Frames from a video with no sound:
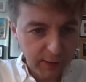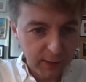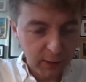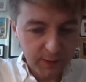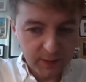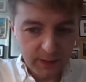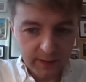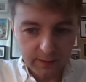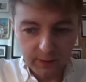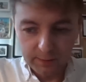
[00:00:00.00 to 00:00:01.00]
I think a columnist
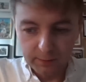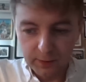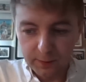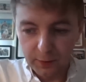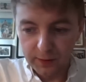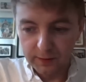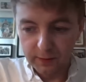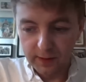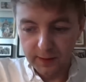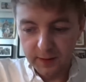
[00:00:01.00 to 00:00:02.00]
made a good point the
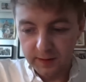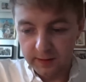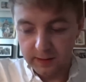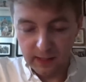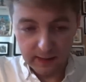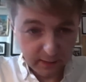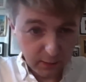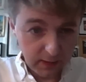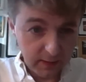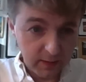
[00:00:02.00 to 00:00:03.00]
other day. He's acting
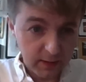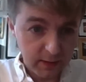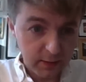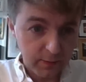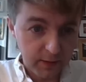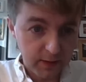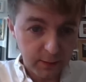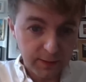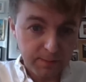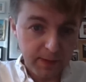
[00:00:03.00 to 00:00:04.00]
sort of like a sort of
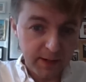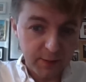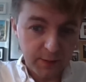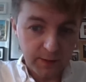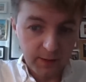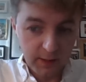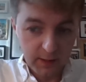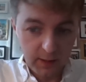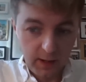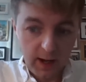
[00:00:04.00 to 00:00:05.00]
consultant management
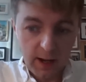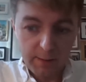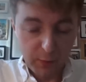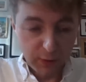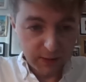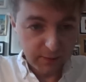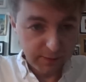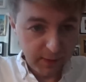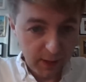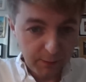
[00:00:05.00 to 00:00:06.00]
boss of
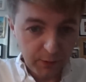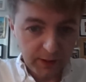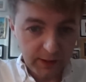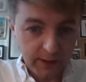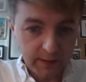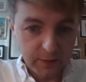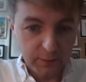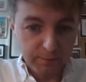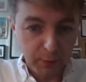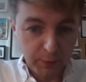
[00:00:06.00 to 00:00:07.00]
the firm, bringing in
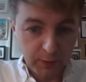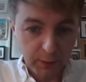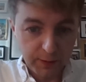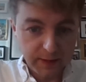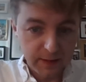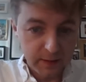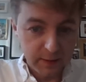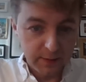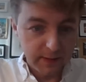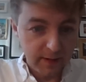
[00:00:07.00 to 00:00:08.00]
sort of moral auditors
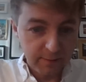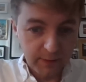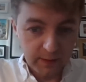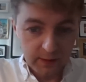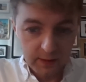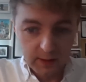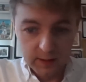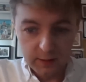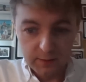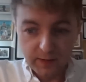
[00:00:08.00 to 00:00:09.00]
to his government
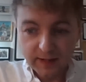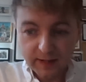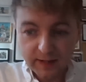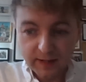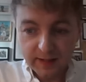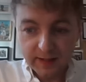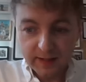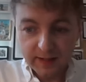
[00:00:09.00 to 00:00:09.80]
to investigate.